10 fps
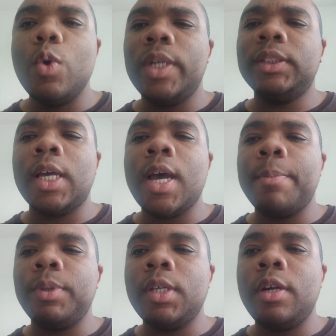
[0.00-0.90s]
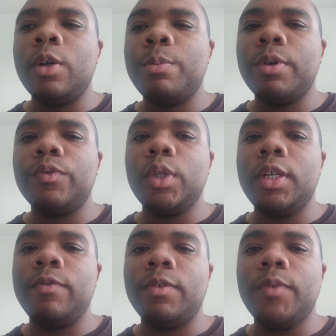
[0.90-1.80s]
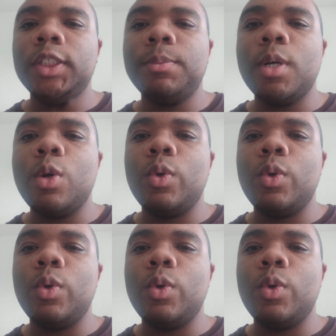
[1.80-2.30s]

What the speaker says: which is a hypothetical portfolio of investment